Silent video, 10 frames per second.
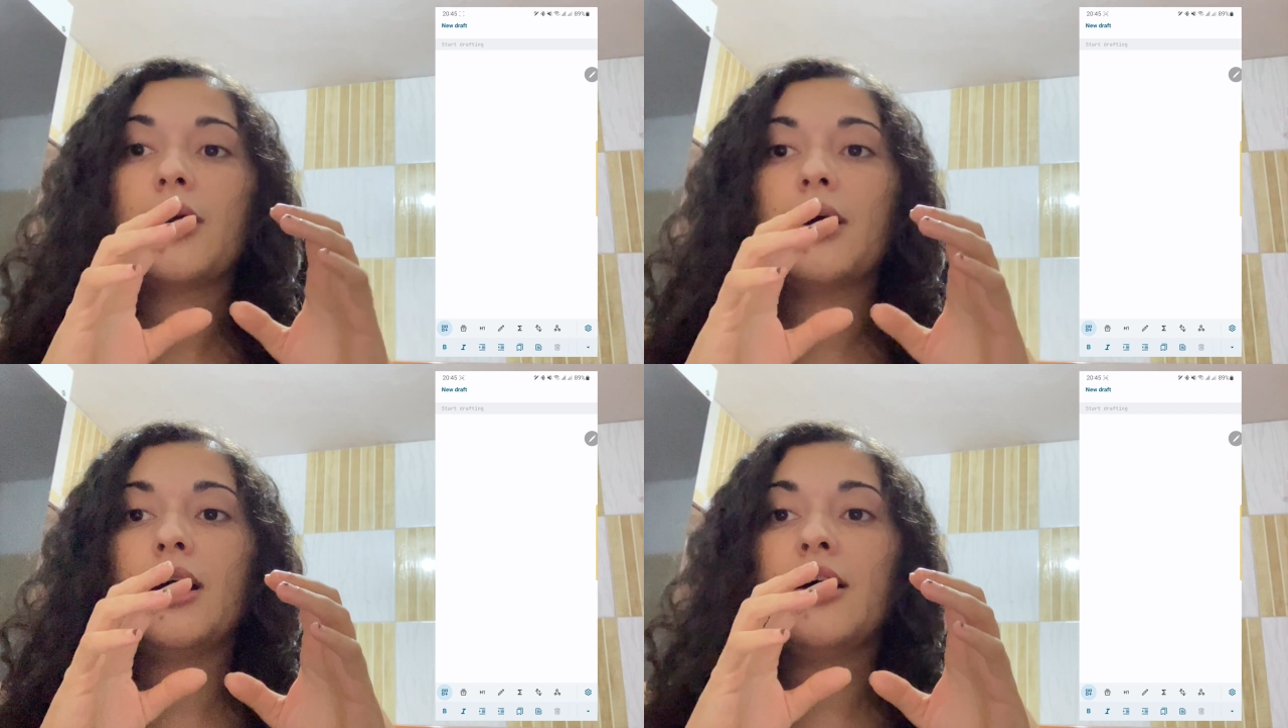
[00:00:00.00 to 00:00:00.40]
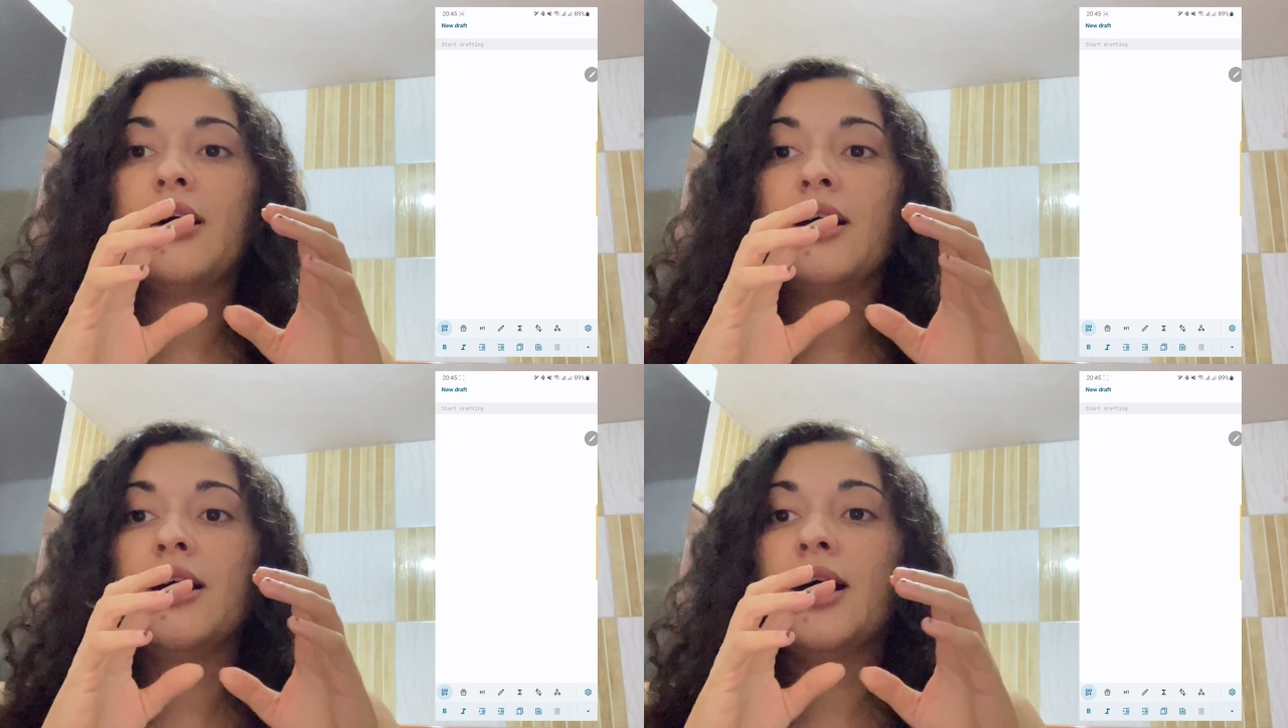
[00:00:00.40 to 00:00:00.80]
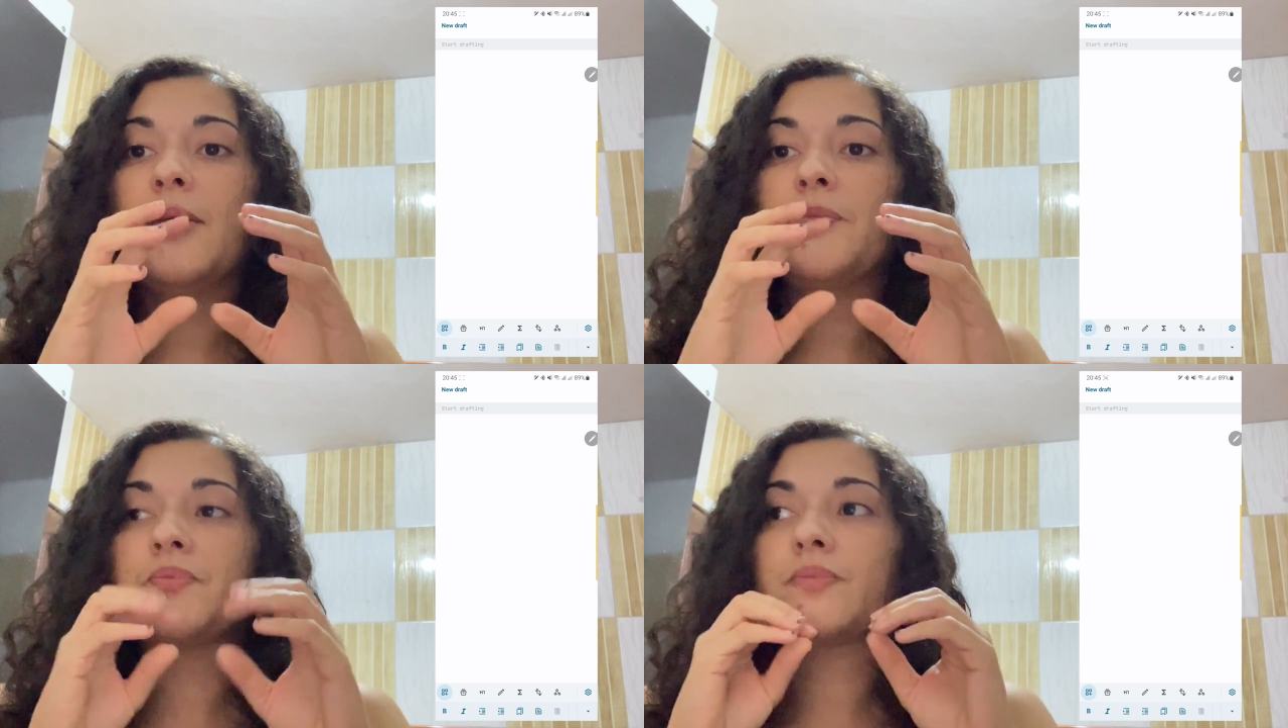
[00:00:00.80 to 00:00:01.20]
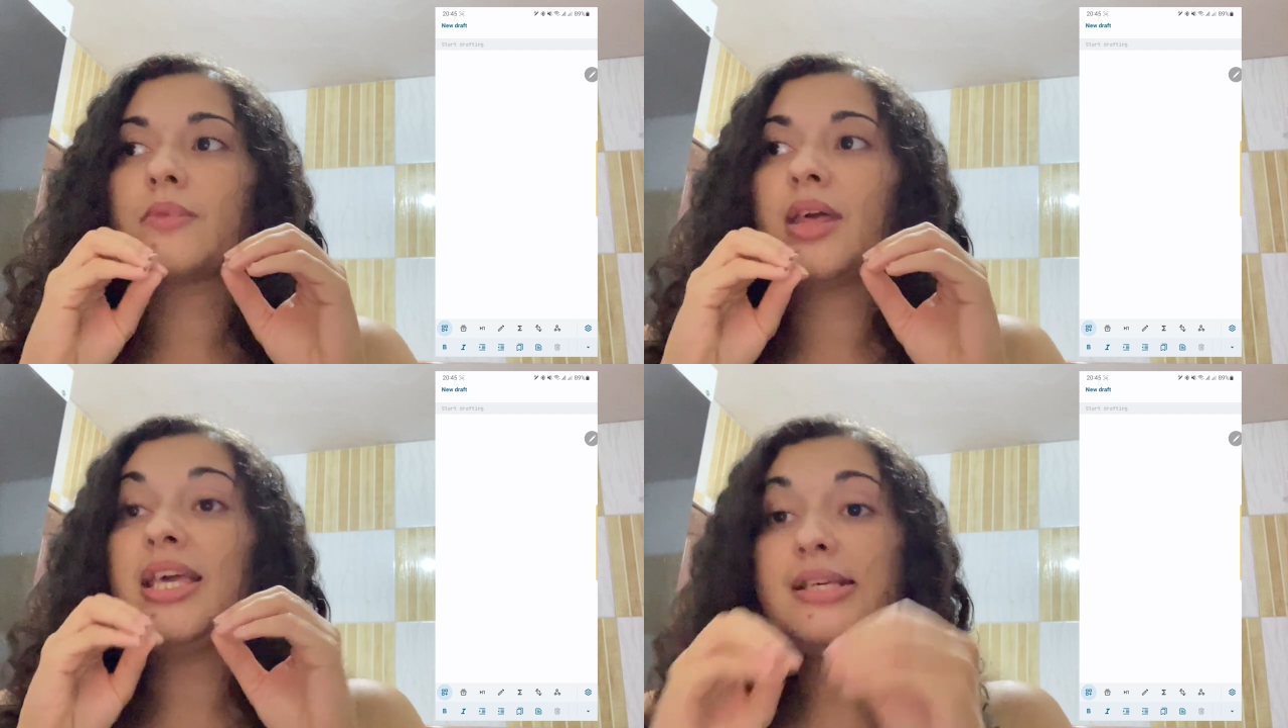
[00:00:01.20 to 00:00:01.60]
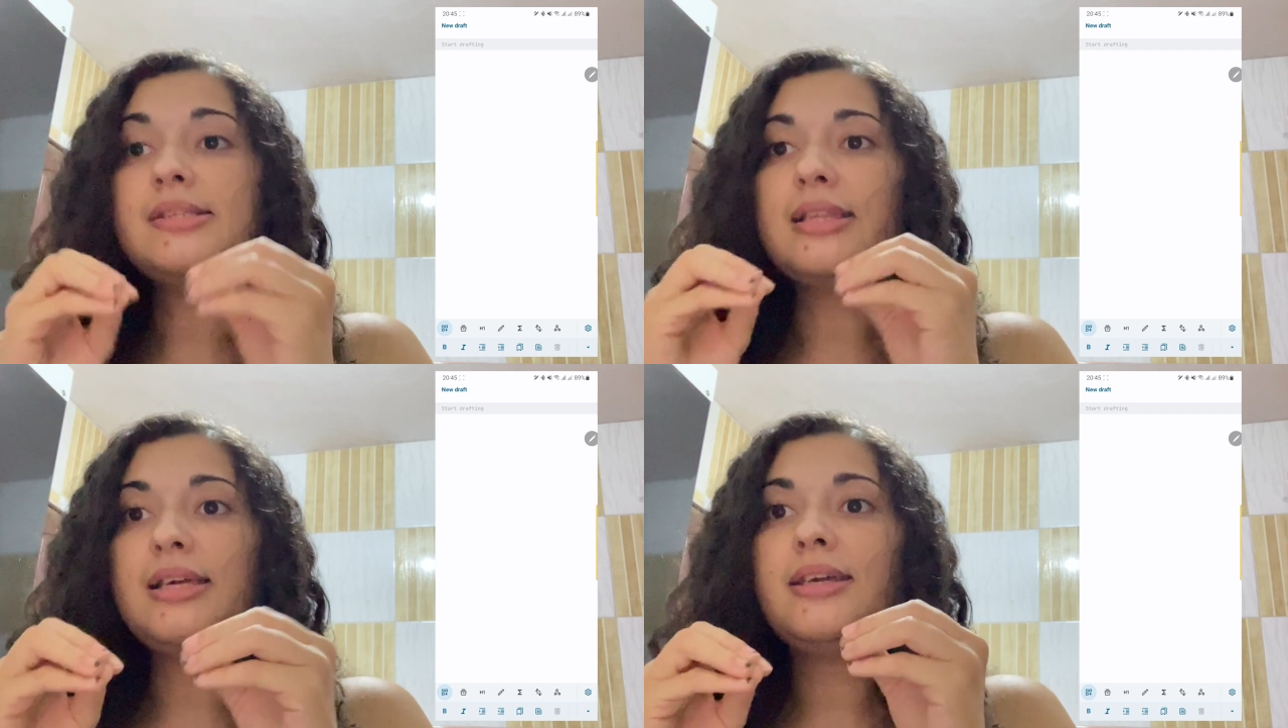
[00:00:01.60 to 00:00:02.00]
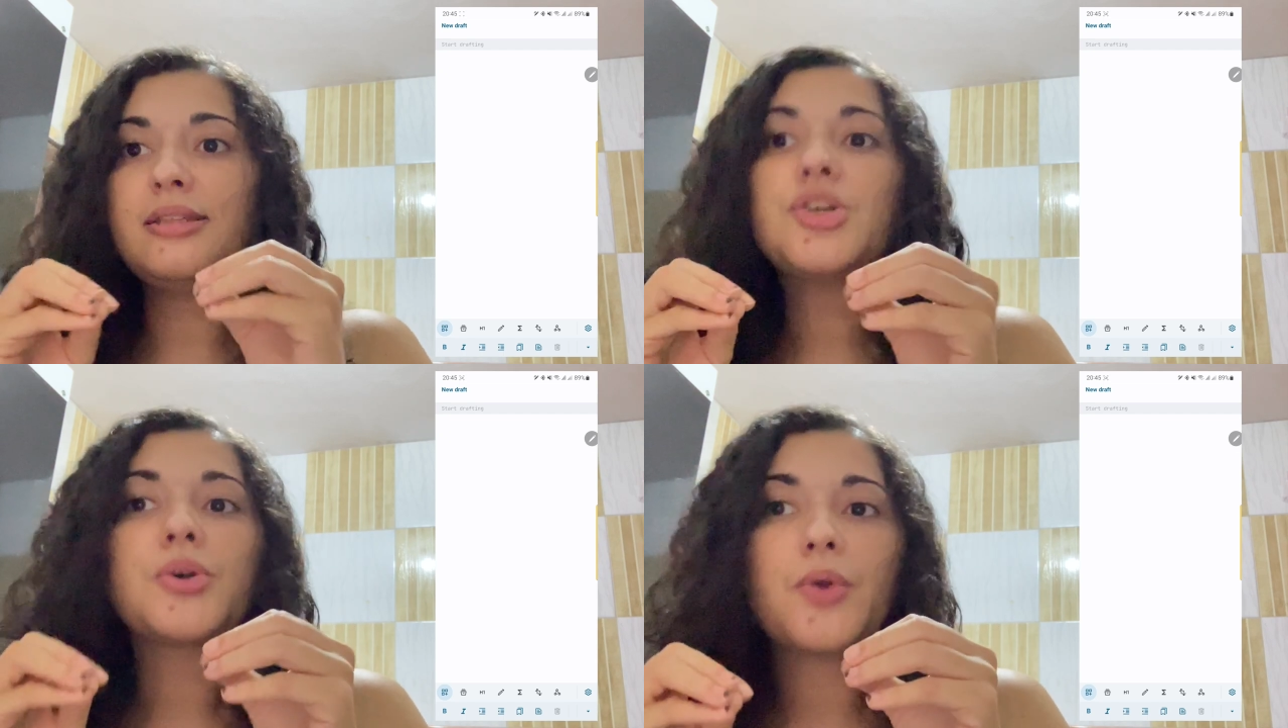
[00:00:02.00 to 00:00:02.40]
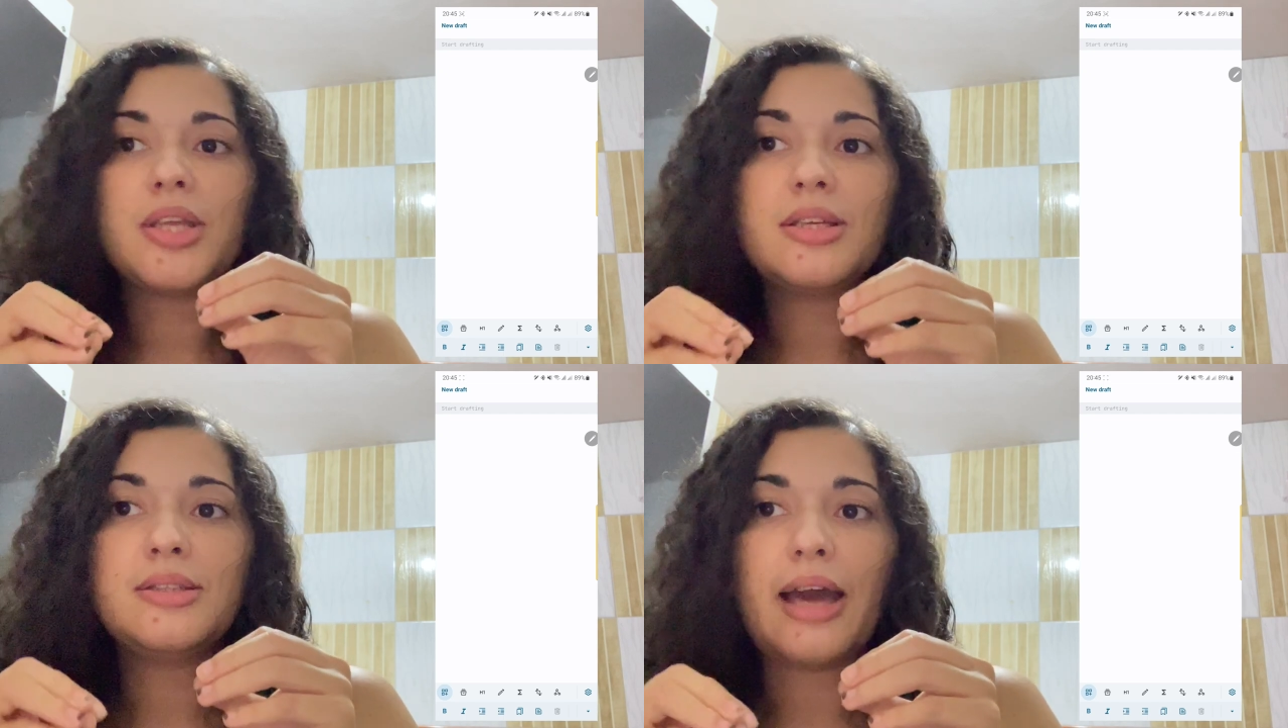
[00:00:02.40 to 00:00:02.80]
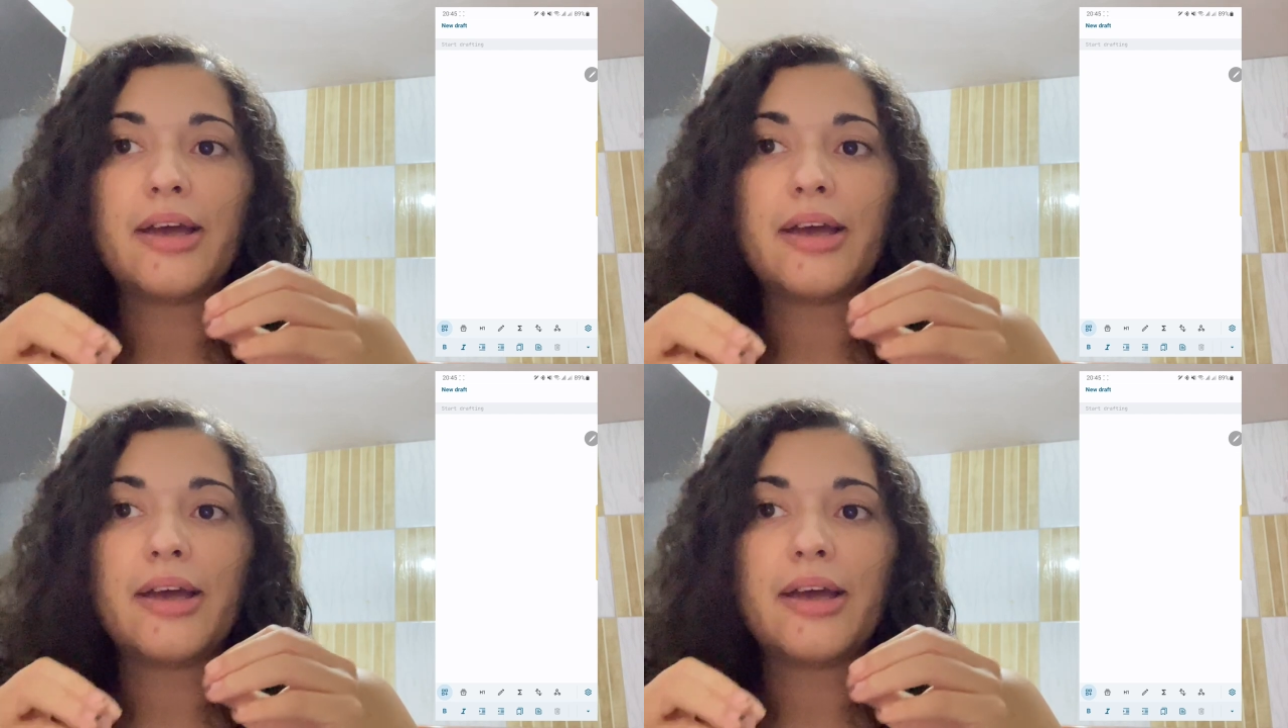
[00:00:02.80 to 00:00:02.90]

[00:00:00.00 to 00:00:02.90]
uh, easily integrated